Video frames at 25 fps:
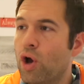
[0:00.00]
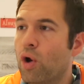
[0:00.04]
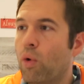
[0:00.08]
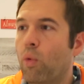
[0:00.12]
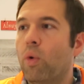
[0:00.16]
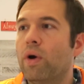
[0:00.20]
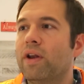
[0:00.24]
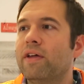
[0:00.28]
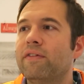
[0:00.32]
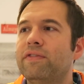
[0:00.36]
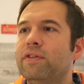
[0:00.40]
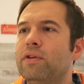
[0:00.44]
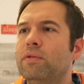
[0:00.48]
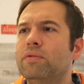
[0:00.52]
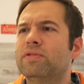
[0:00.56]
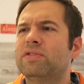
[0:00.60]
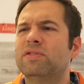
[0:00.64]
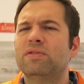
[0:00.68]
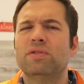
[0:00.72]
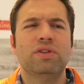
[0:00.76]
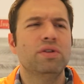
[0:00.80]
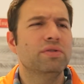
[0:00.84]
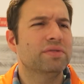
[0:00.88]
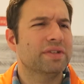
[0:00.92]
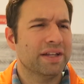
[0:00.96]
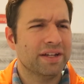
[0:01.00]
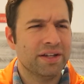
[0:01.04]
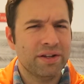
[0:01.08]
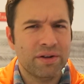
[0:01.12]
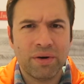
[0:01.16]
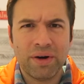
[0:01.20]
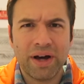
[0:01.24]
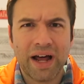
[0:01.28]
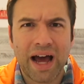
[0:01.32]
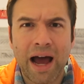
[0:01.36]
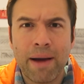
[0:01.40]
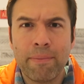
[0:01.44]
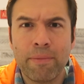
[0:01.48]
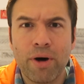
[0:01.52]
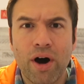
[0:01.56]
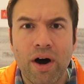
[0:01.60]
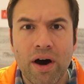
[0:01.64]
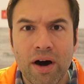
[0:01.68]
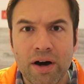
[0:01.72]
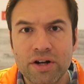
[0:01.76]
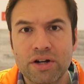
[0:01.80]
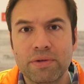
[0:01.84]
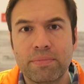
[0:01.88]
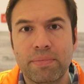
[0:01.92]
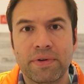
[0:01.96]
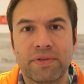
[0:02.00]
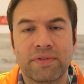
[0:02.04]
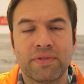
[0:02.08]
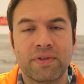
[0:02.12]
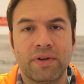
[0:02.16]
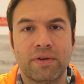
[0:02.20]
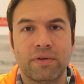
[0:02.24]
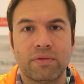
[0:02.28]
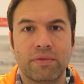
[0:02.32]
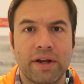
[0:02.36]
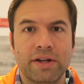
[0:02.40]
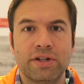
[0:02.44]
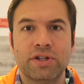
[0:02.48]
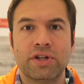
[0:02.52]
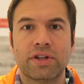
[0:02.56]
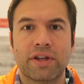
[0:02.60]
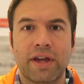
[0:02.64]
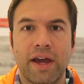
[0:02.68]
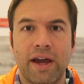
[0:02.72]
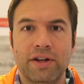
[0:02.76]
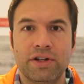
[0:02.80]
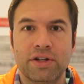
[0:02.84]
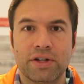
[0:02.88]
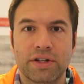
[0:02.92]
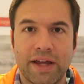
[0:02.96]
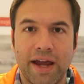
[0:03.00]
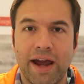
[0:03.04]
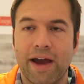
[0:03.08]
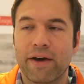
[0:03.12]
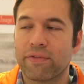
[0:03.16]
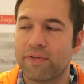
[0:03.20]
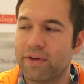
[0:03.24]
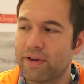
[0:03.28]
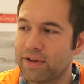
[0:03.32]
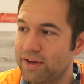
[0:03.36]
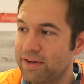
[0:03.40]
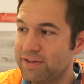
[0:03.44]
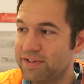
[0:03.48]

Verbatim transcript: What if you, you said, you know what, I'm 100% raging Cajun Catholic.